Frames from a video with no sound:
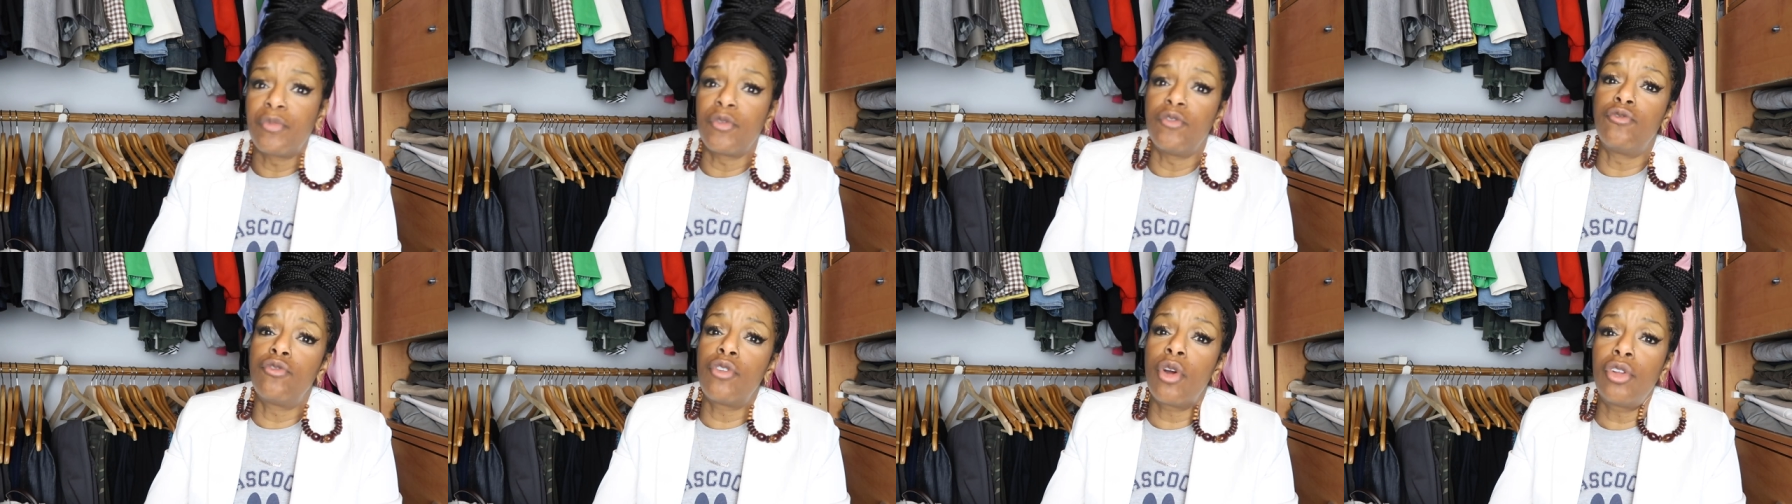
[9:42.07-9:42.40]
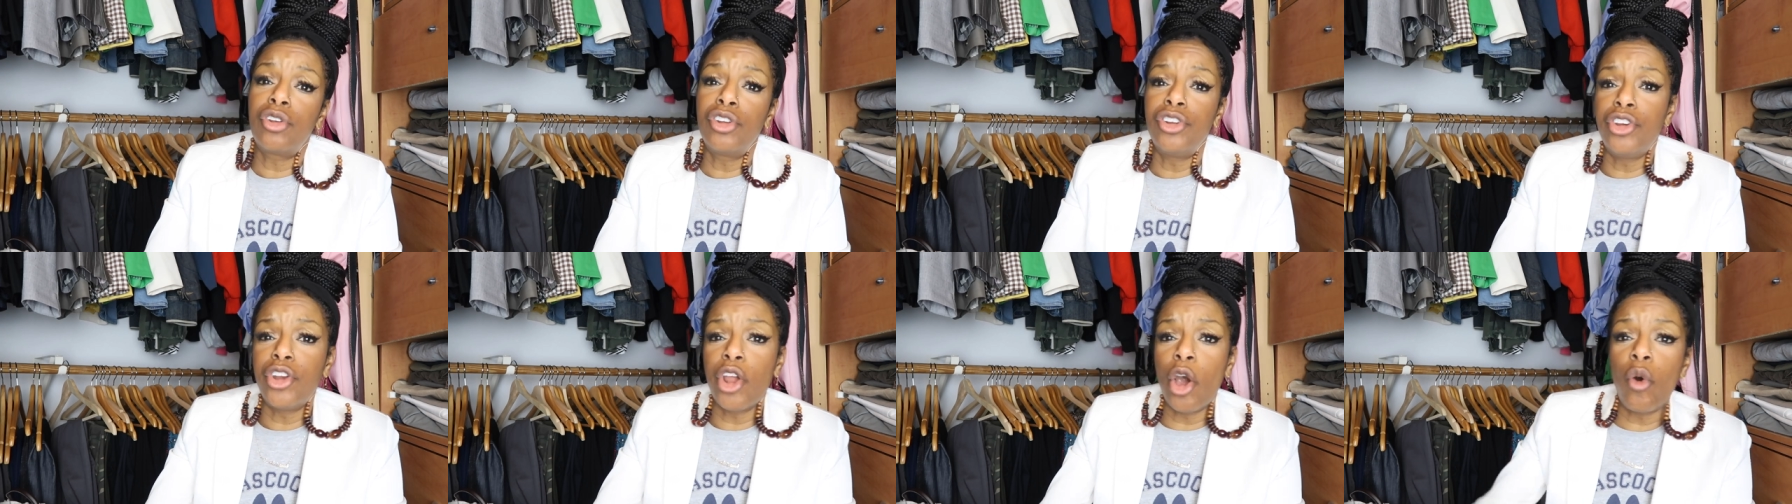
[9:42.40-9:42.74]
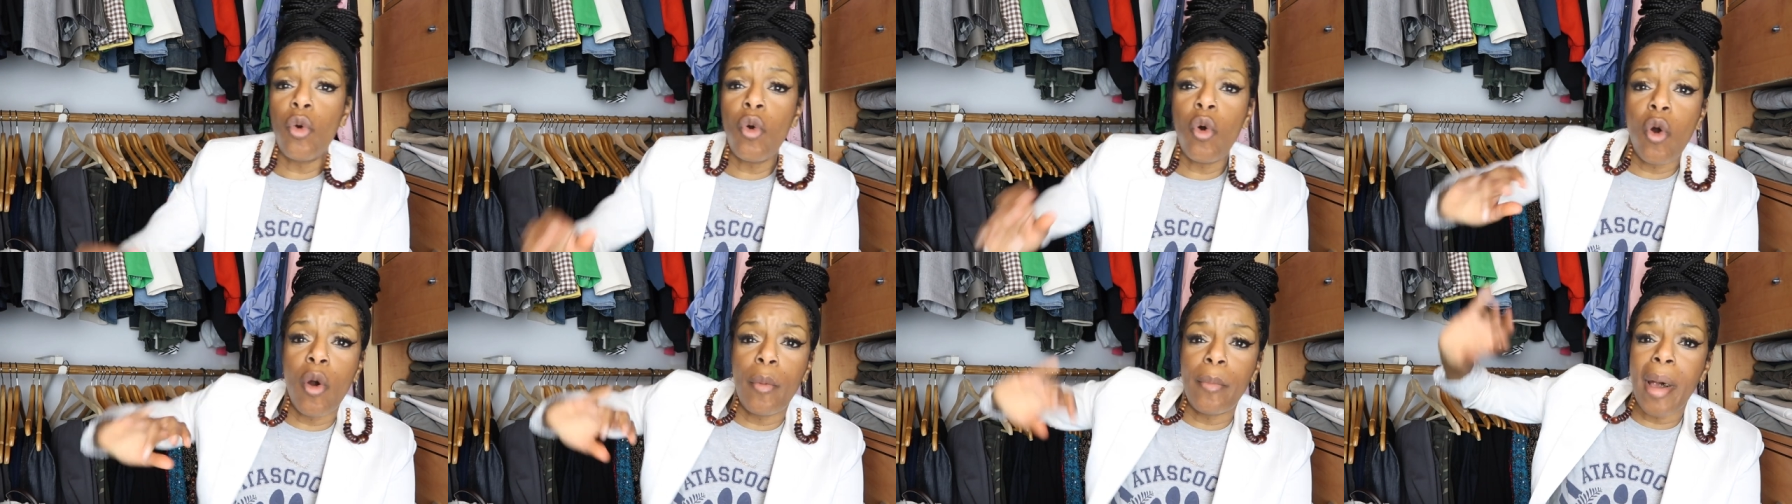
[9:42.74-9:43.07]
Wrote a
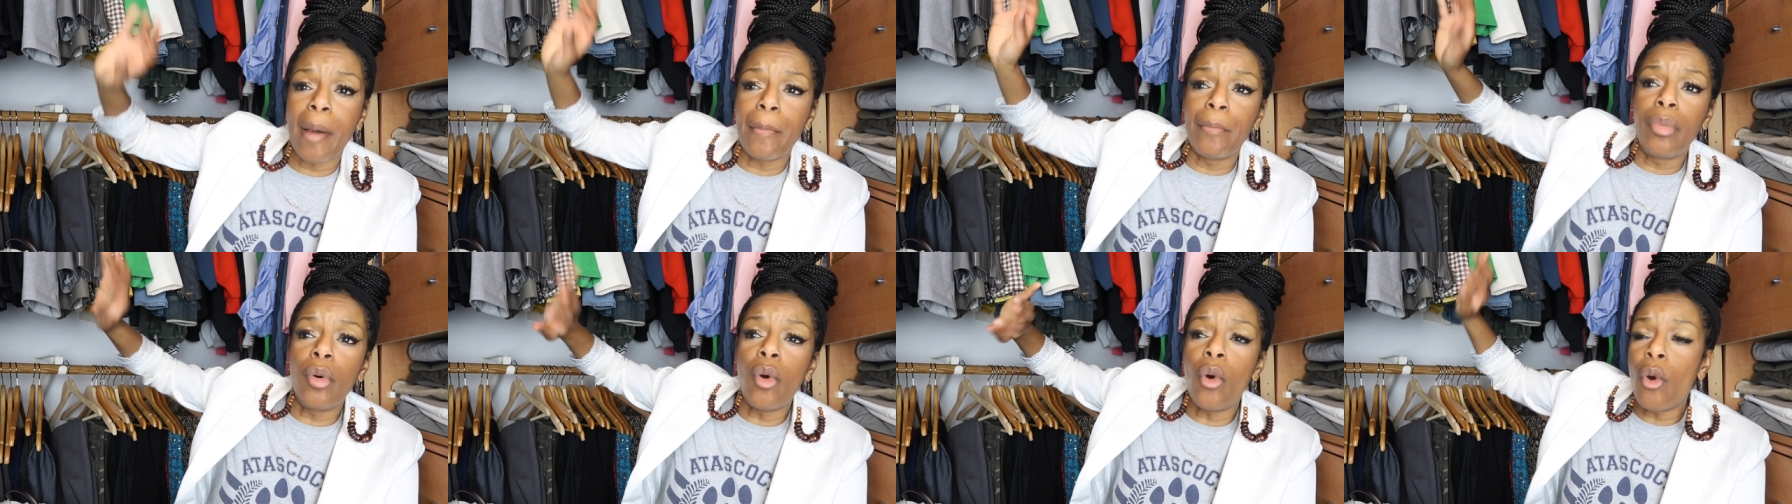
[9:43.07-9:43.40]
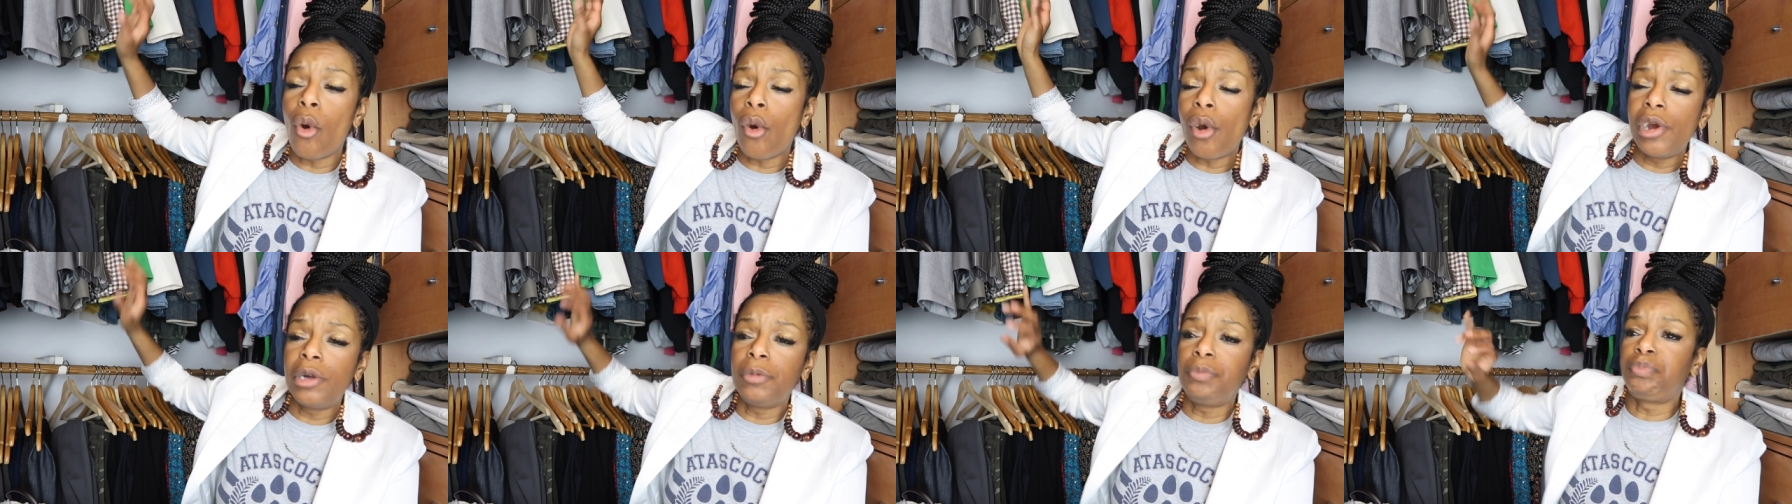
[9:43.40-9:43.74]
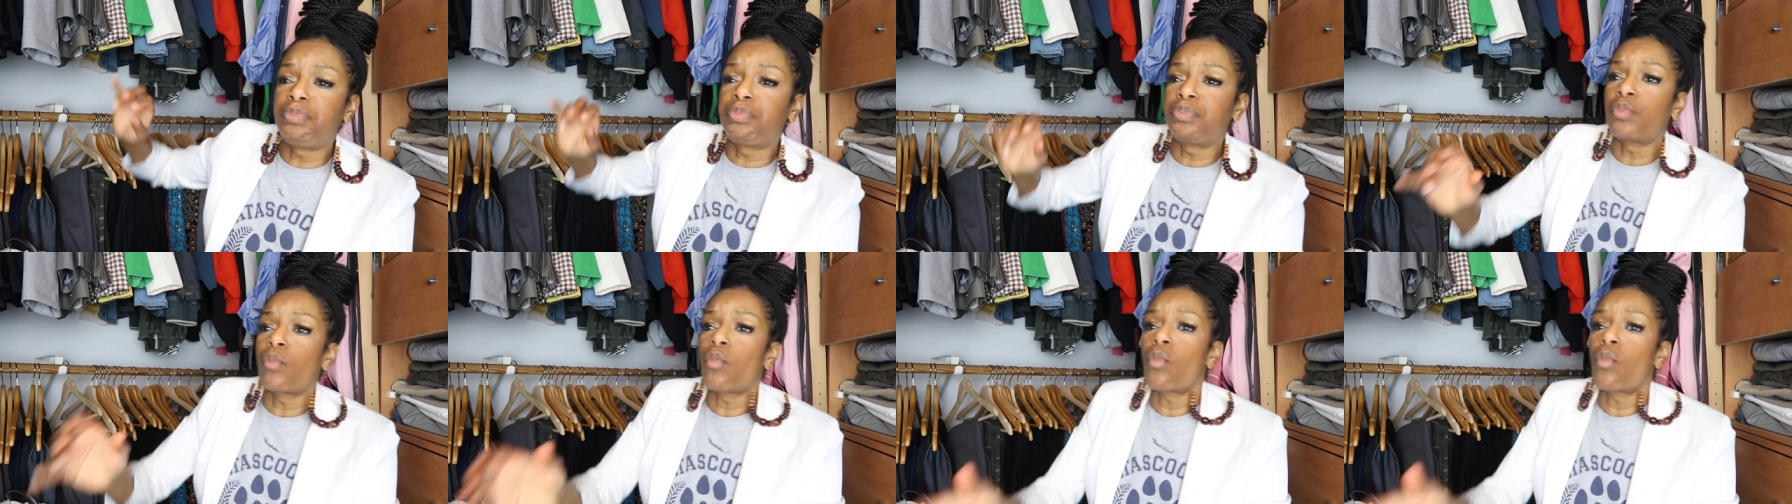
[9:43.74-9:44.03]
note on my board.